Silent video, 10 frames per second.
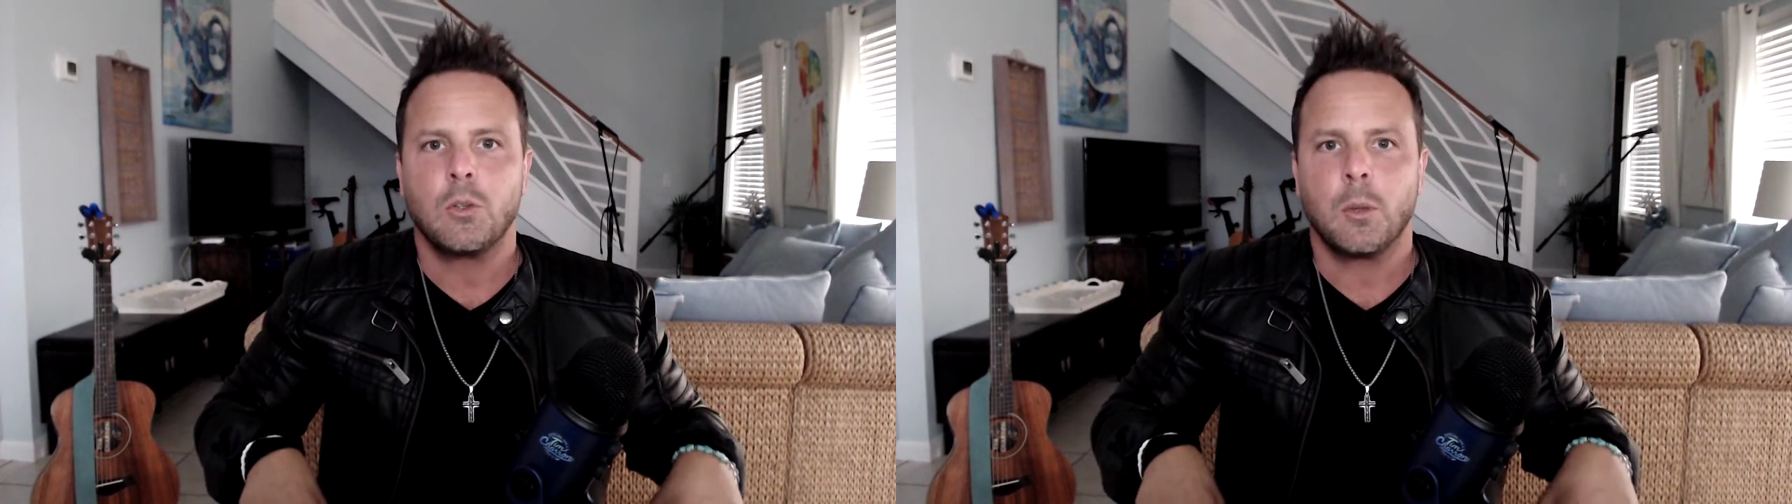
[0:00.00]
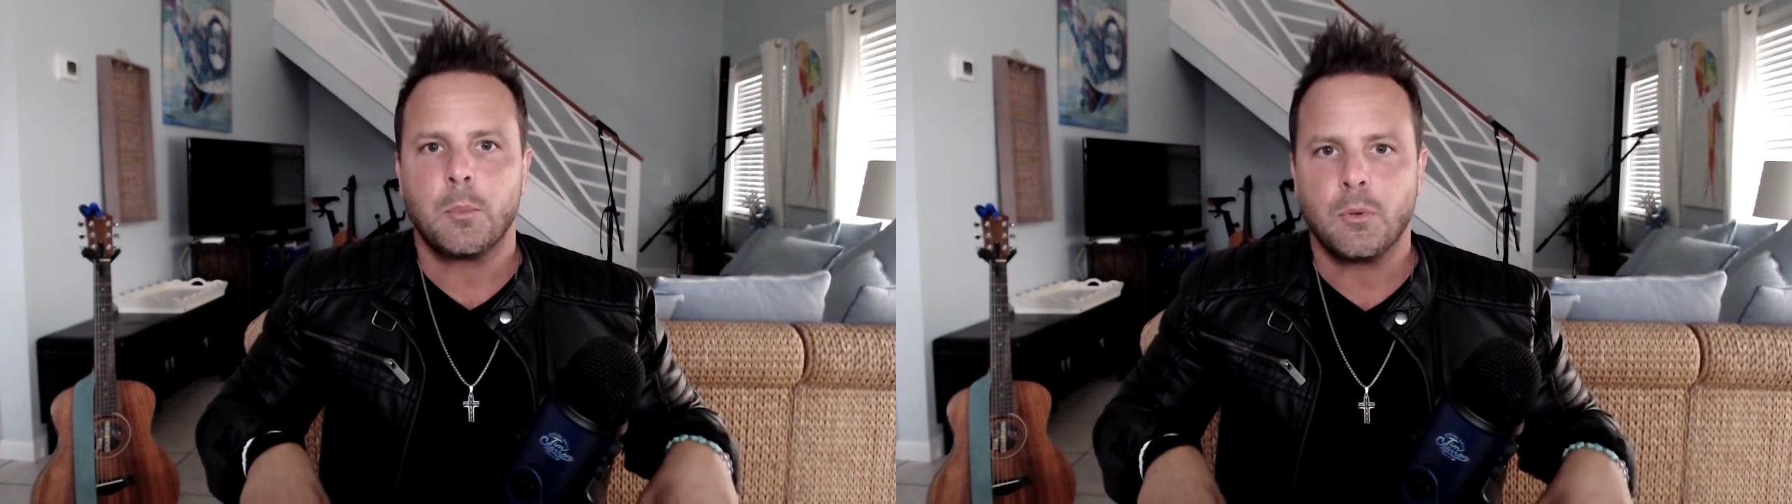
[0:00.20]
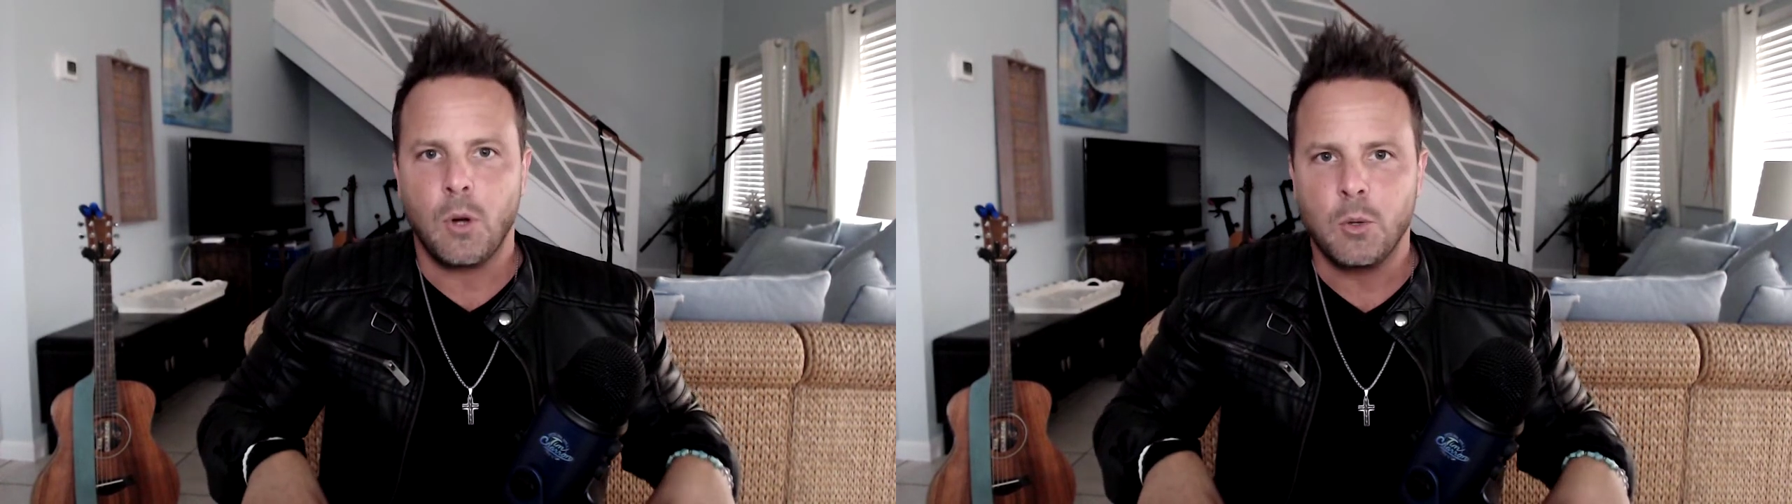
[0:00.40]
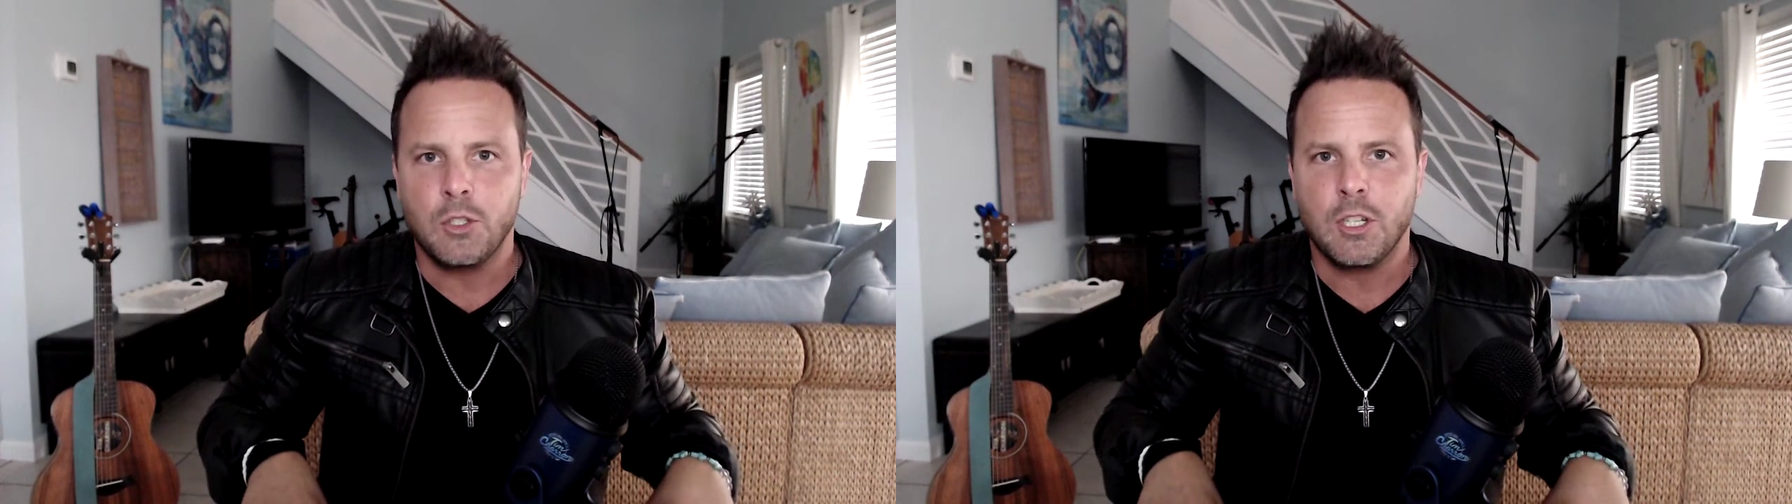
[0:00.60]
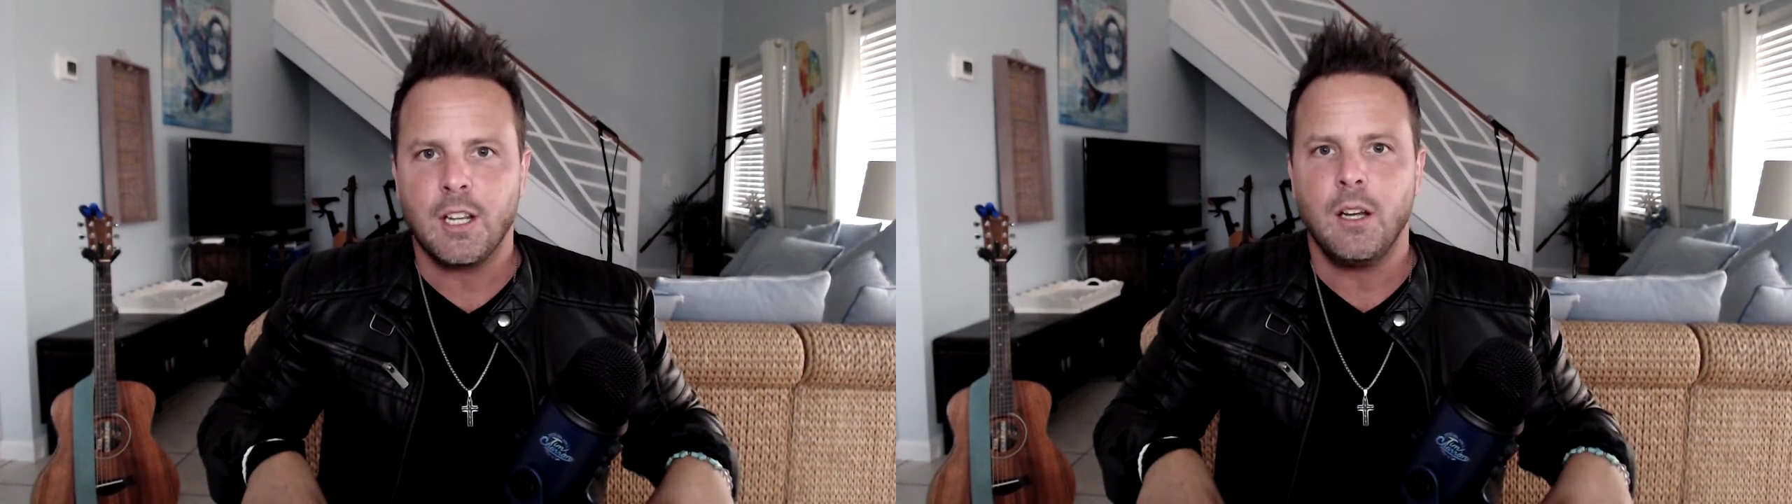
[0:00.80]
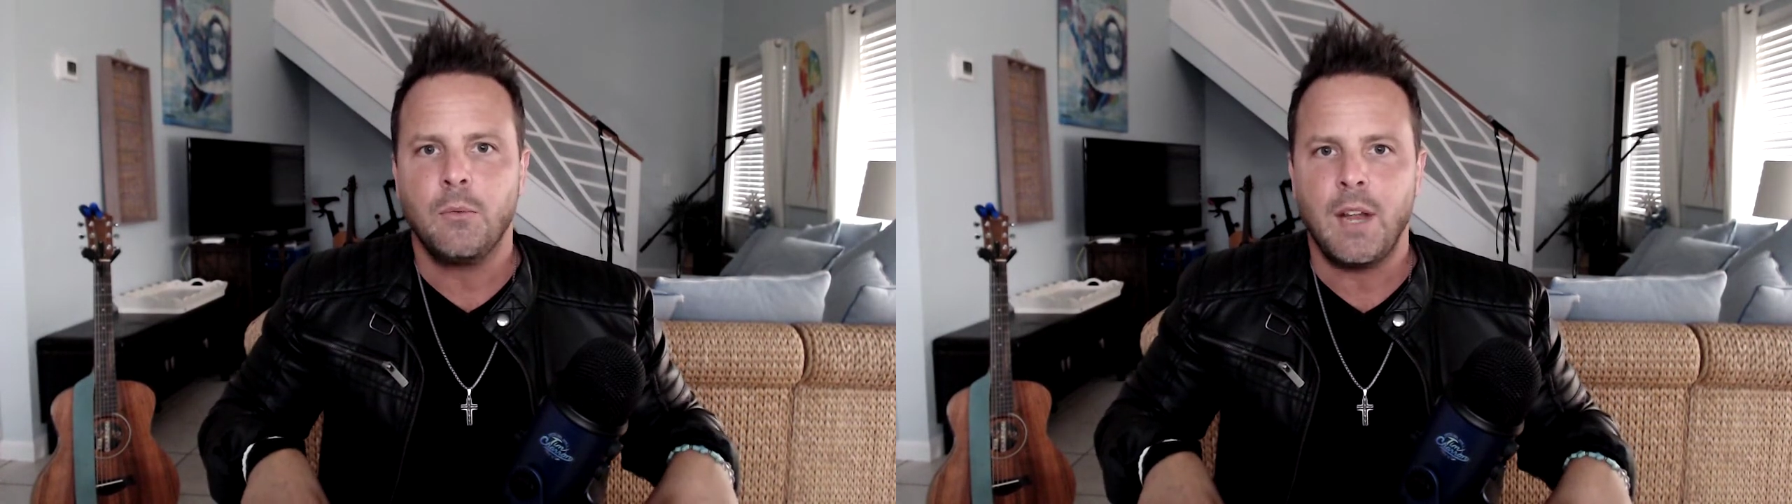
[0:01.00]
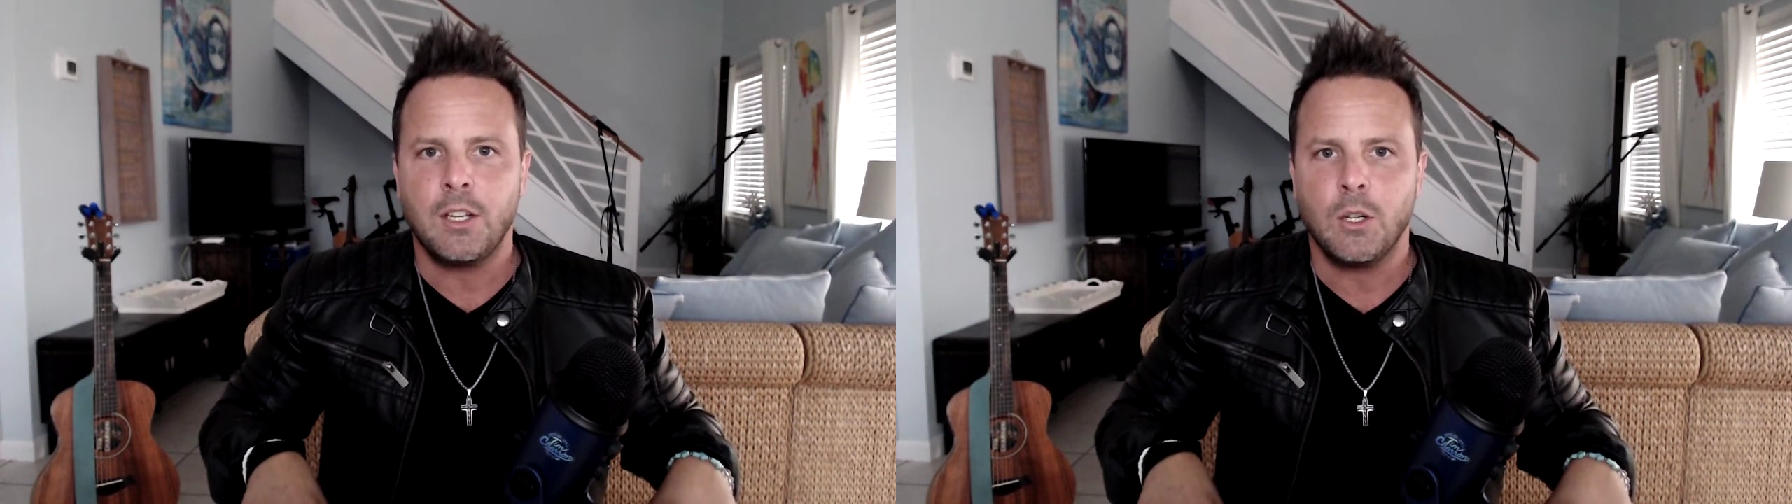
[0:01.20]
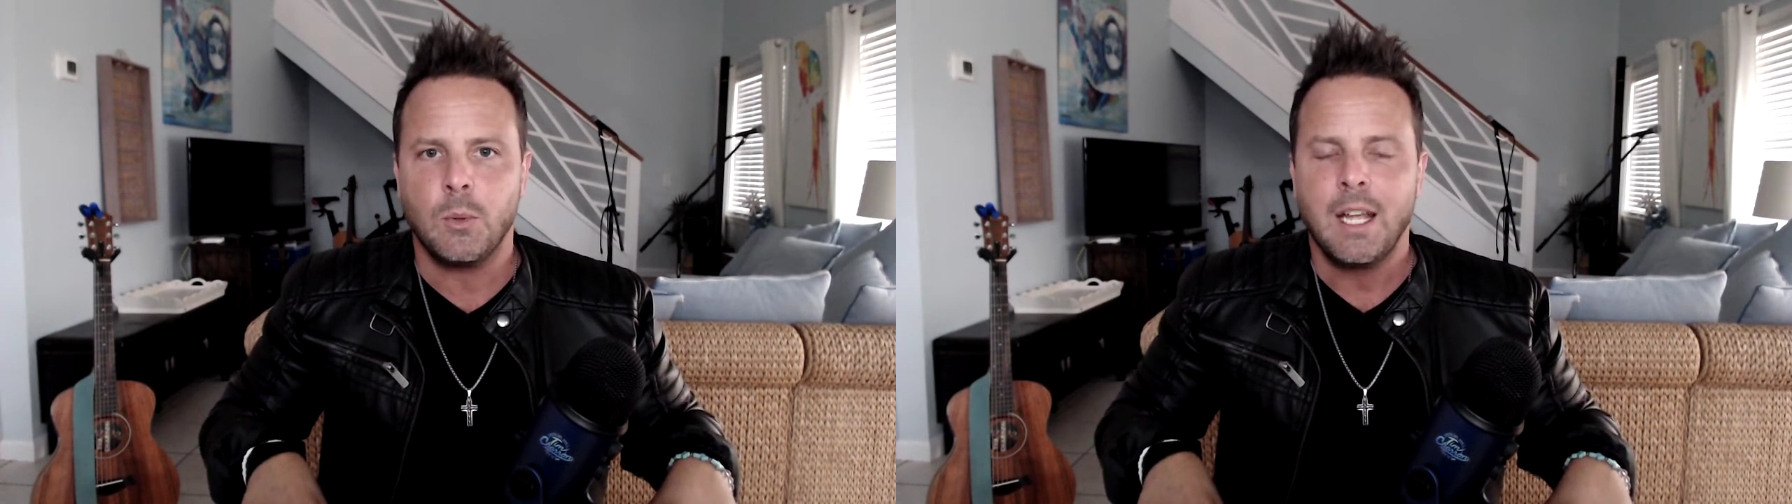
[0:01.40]
approach a
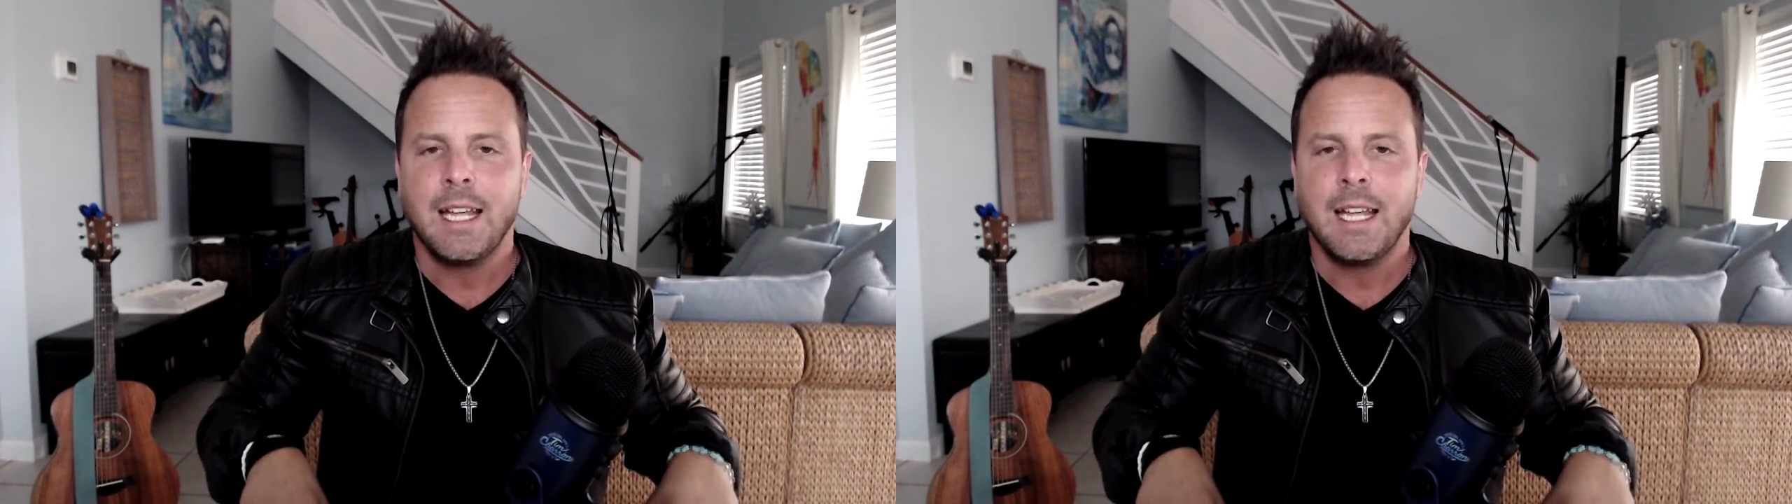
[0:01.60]
venue